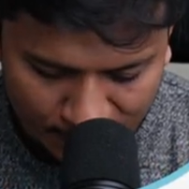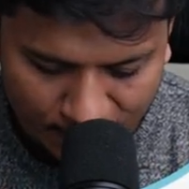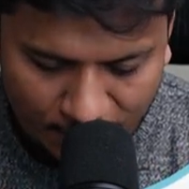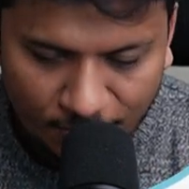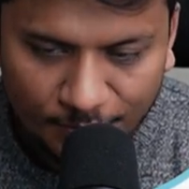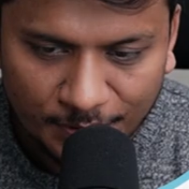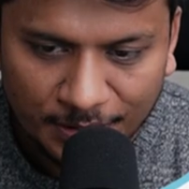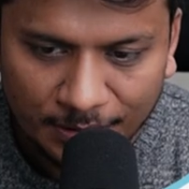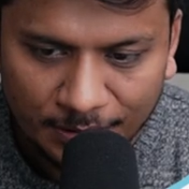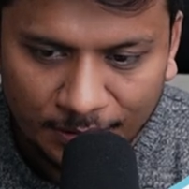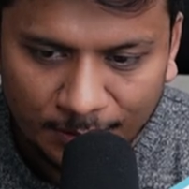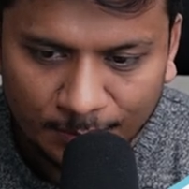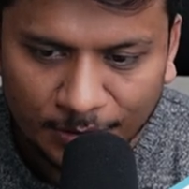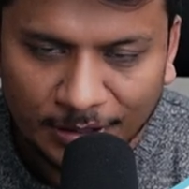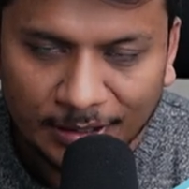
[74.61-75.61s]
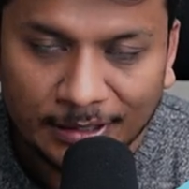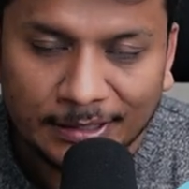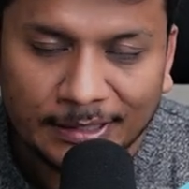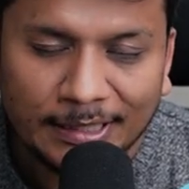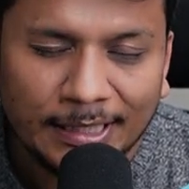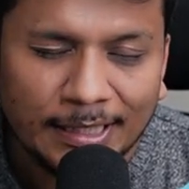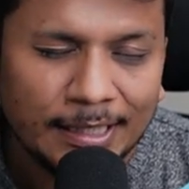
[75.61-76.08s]
Now here I'm gonna
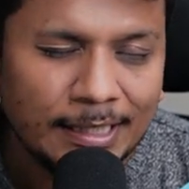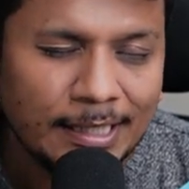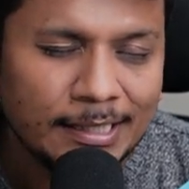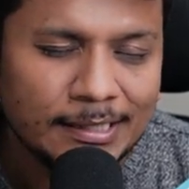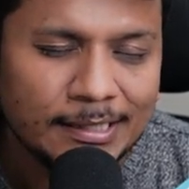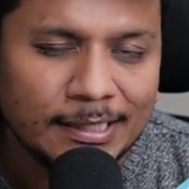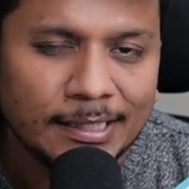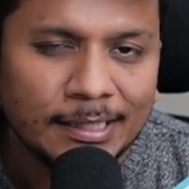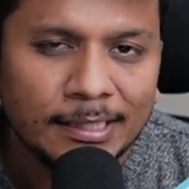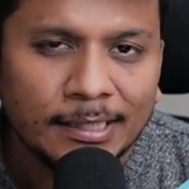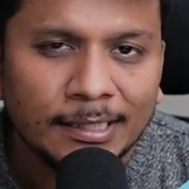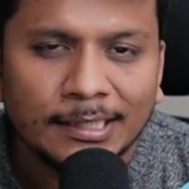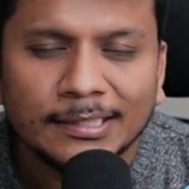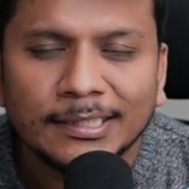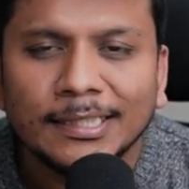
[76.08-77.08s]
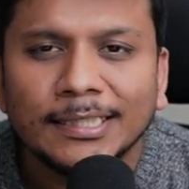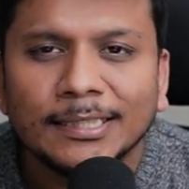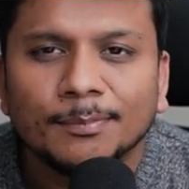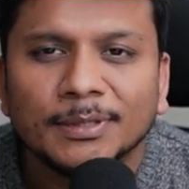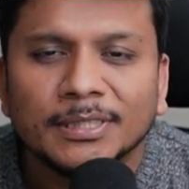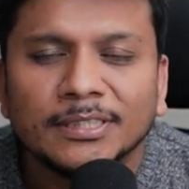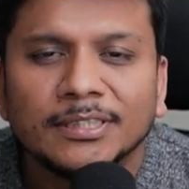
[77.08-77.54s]
say, let's say create
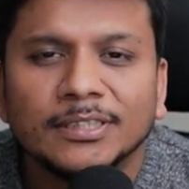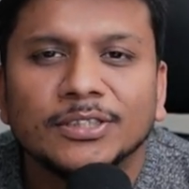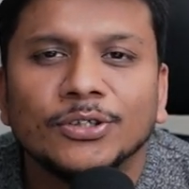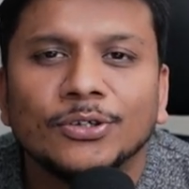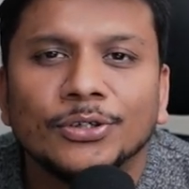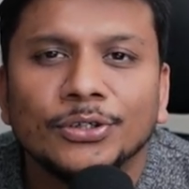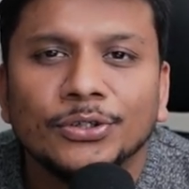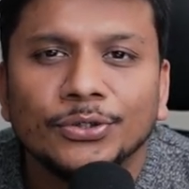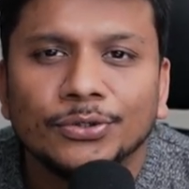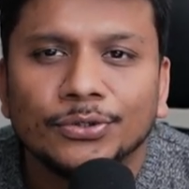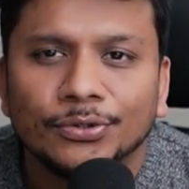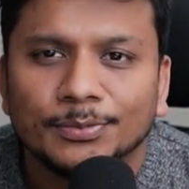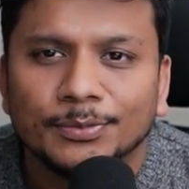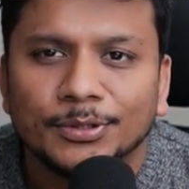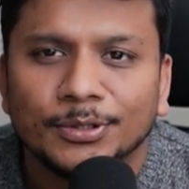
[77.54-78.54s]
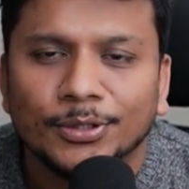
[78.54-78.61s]
a presentation on YouTube.